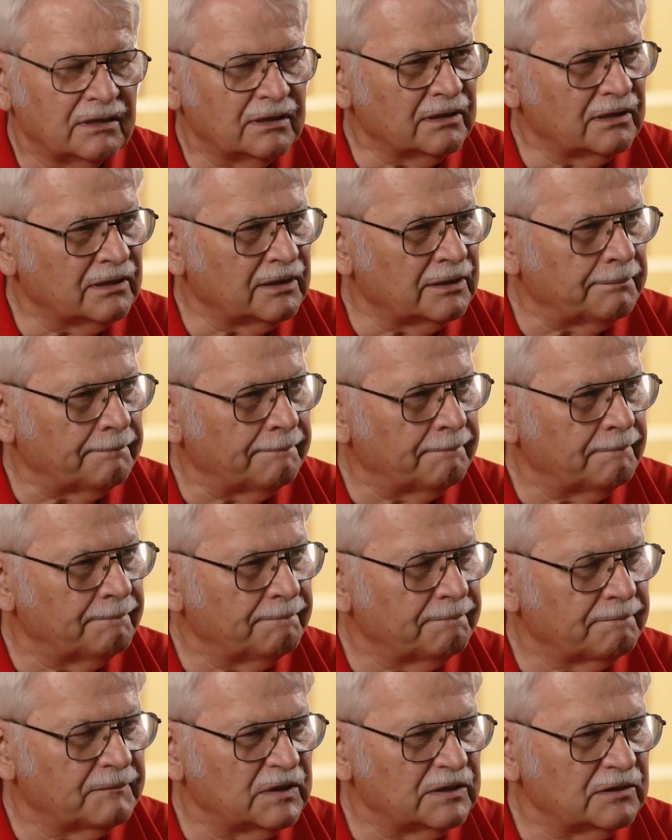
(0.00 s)
Um,
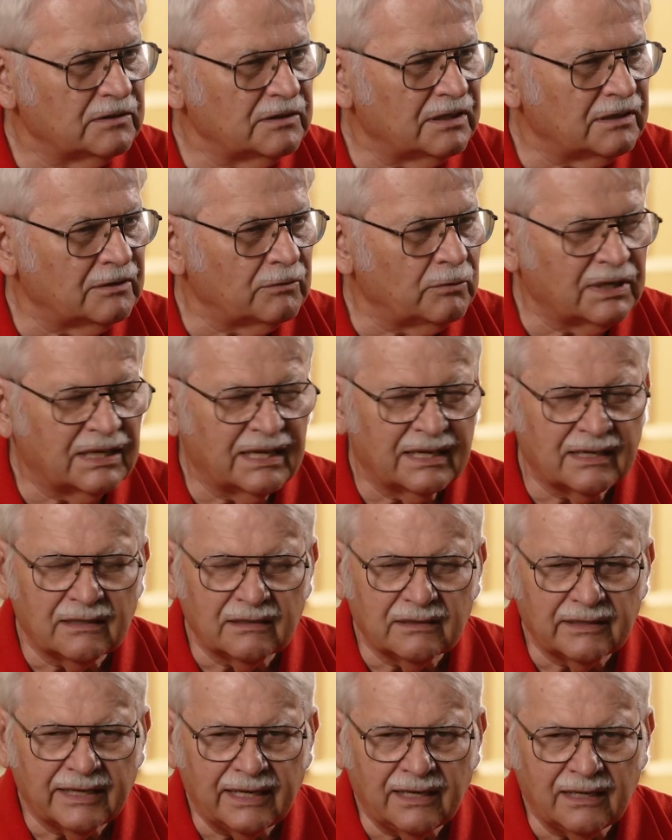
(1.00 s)
uh, what kind
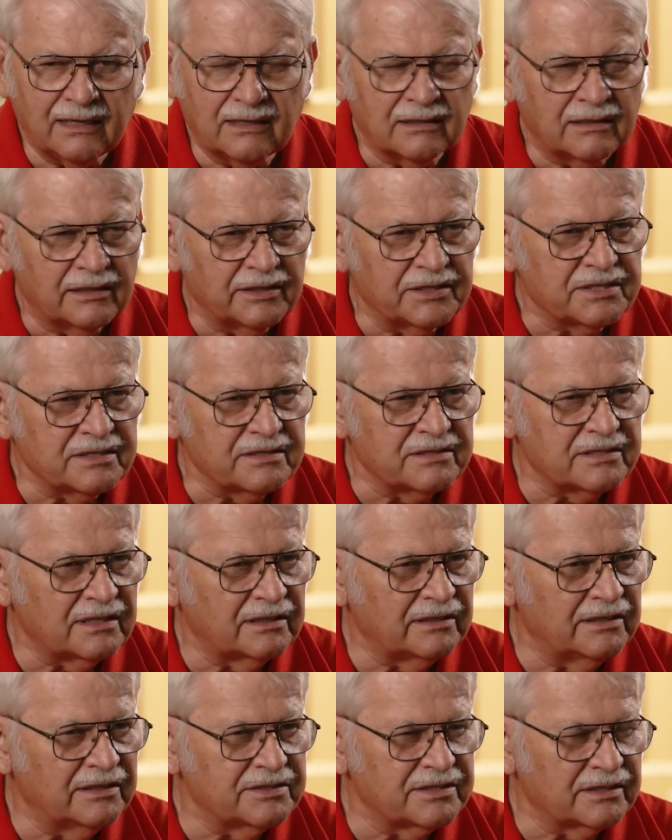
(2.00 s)
of lighting conditions
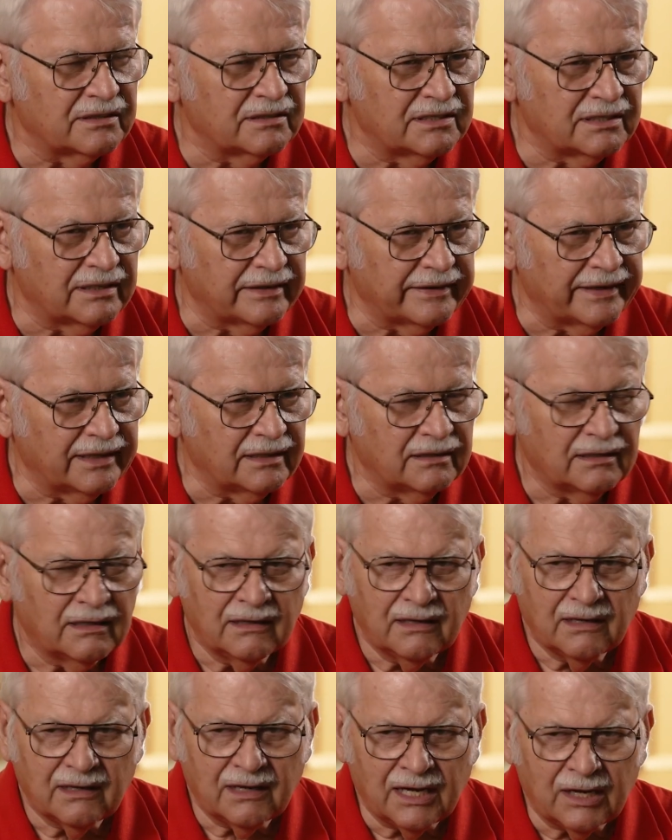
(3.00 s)
uh, is there tonight?
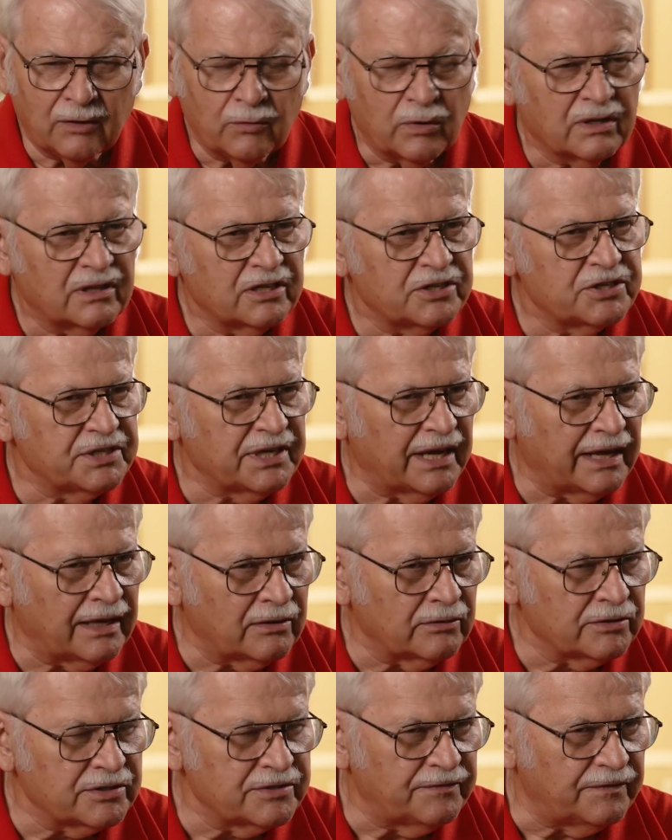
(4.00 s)
How are the
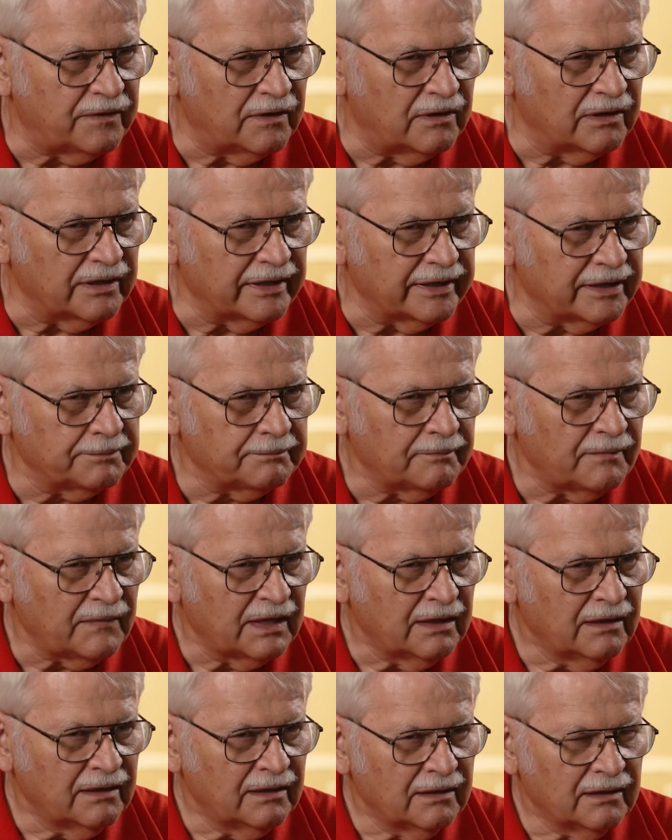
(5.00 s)
shadows falling?
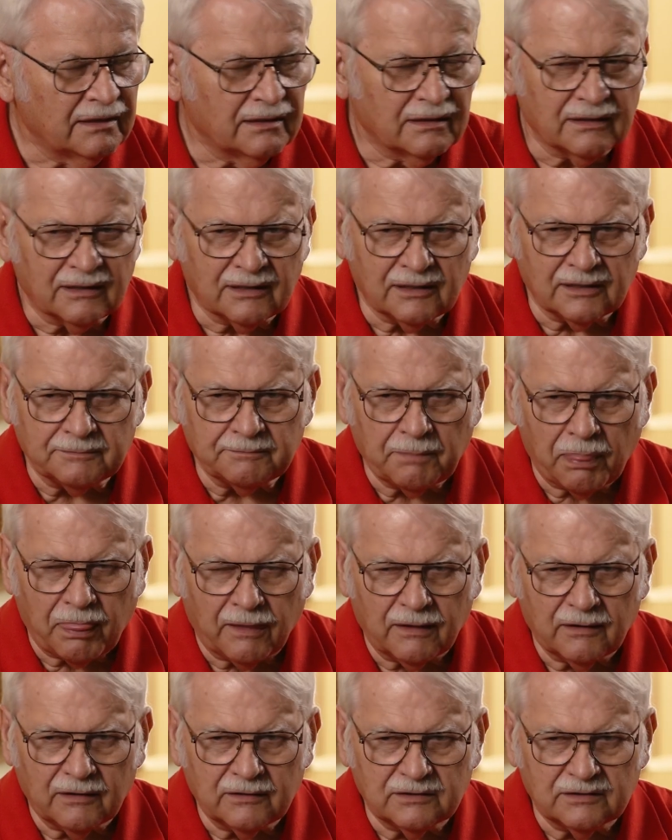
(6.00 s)
Um,
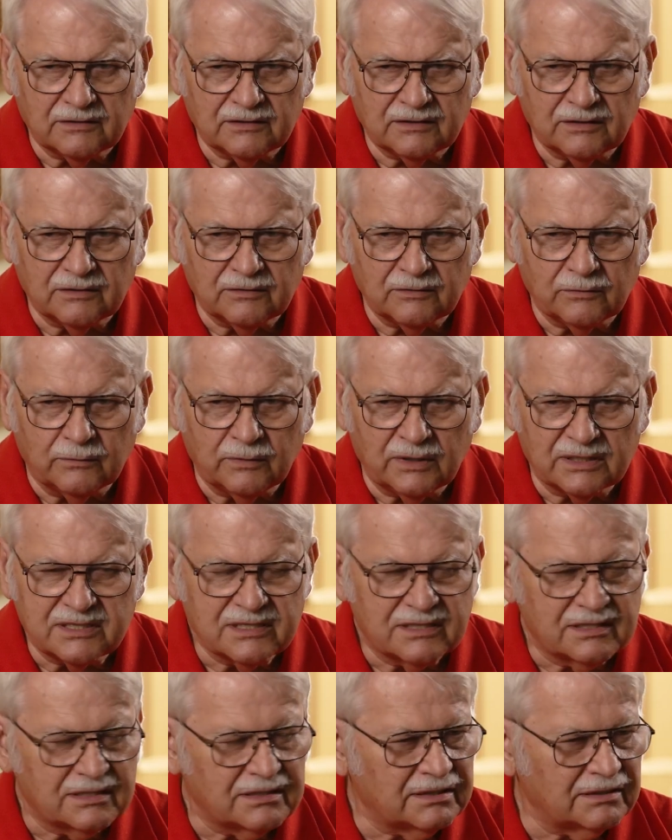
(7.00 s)

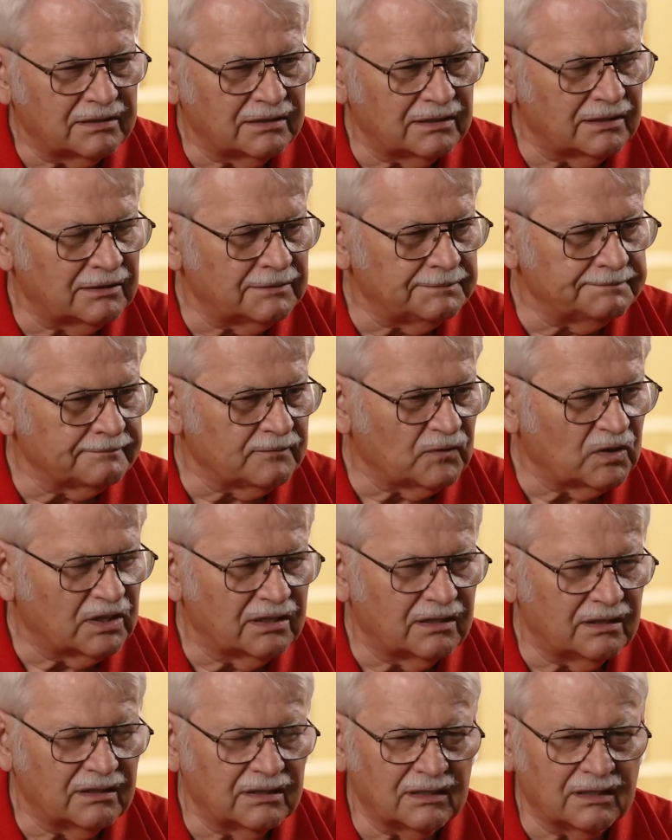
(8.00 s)
what's um,
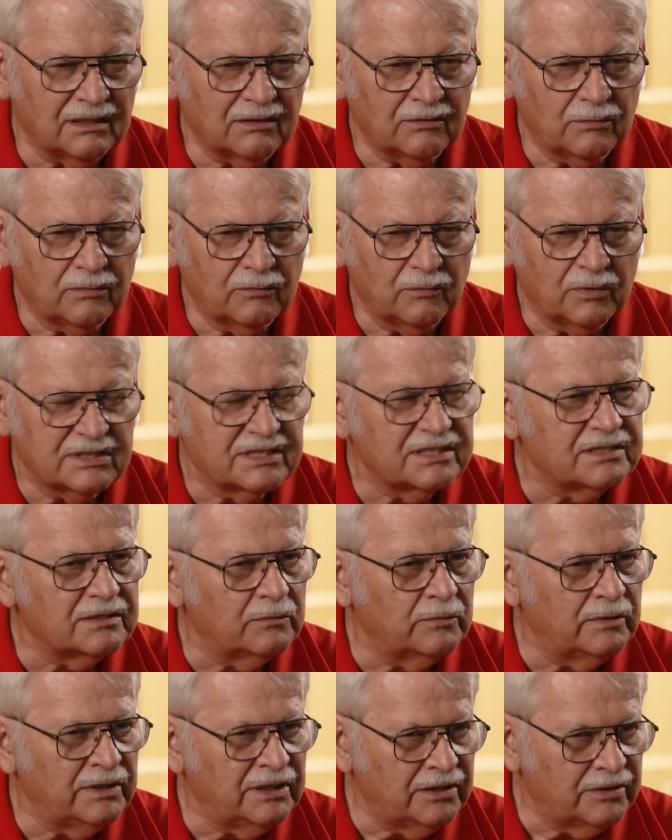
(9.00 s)
uh, what's the
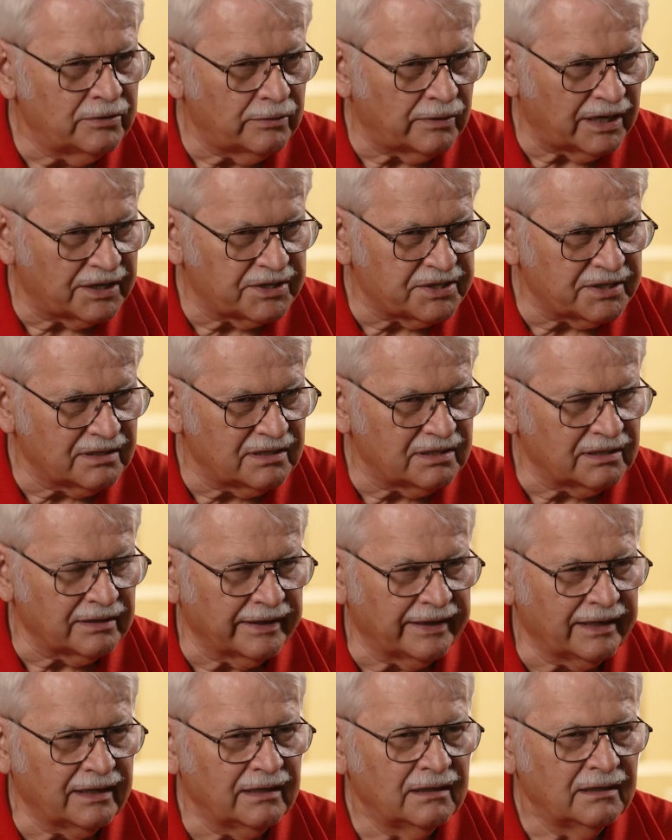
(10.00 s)
wind direction
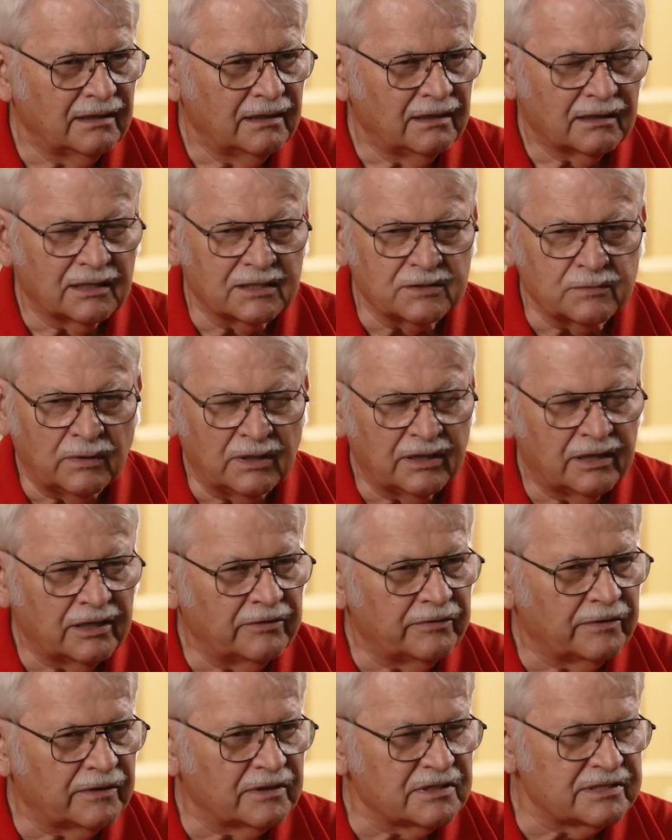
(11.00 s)
tonight? Because one
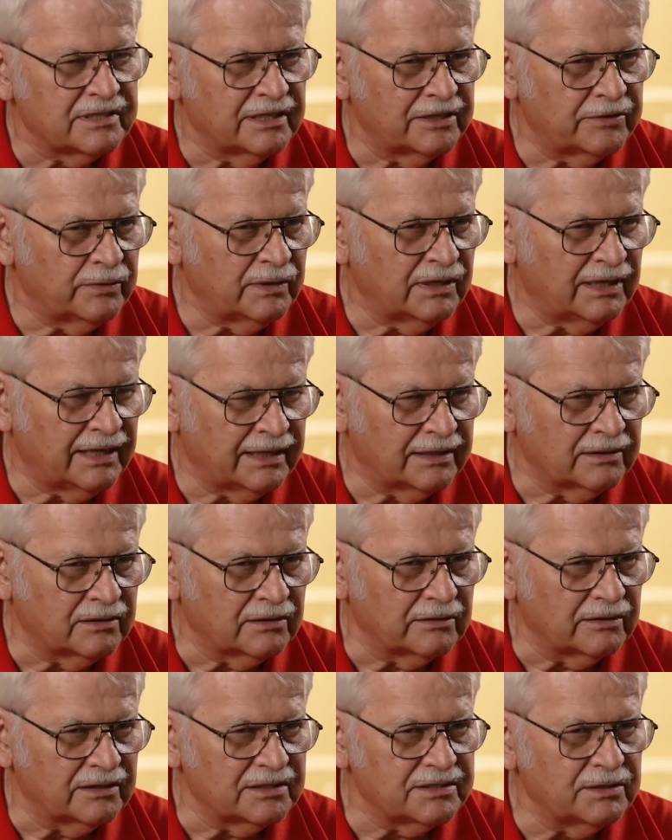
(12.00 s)
thing for a sentry
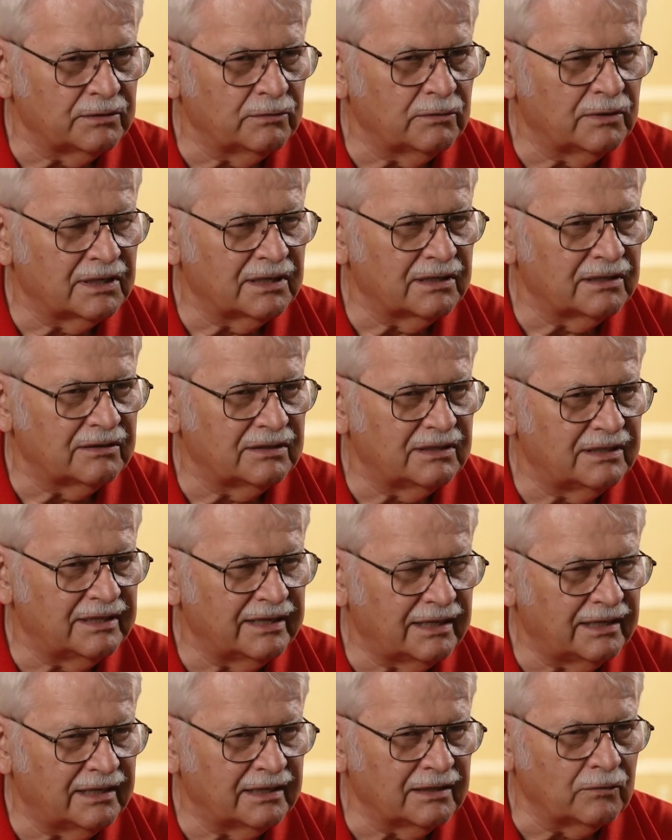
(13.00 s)
handler is you want to
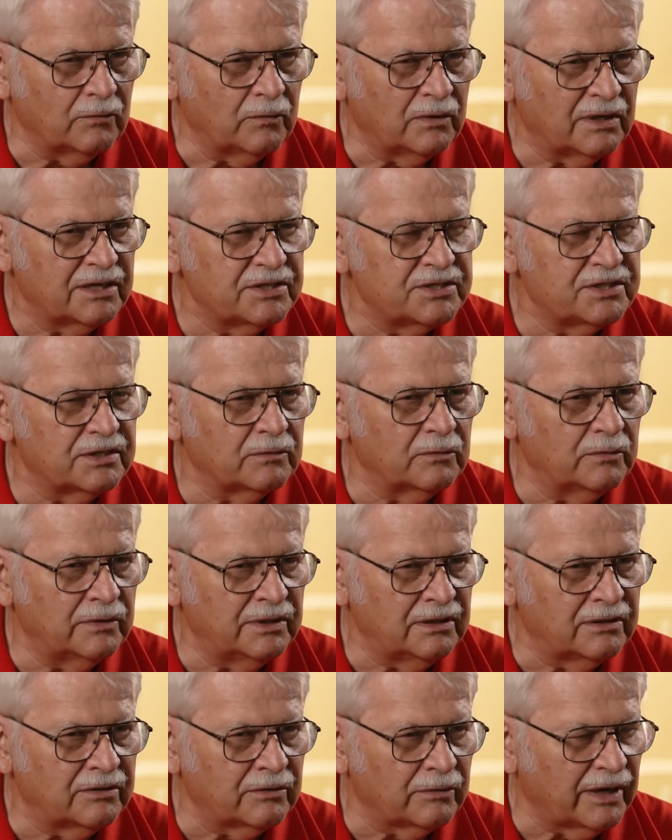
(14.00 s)
take in what is your
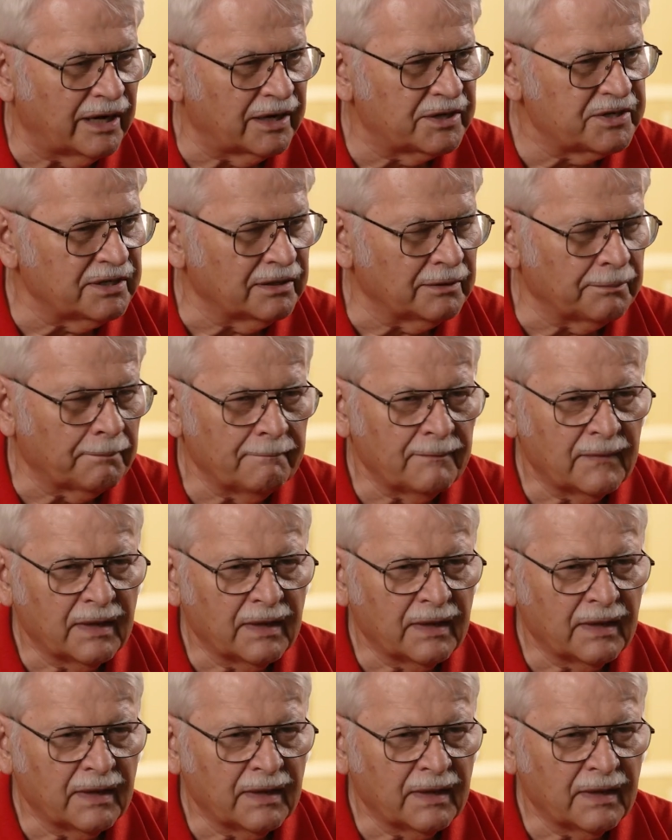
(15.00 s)
wind direction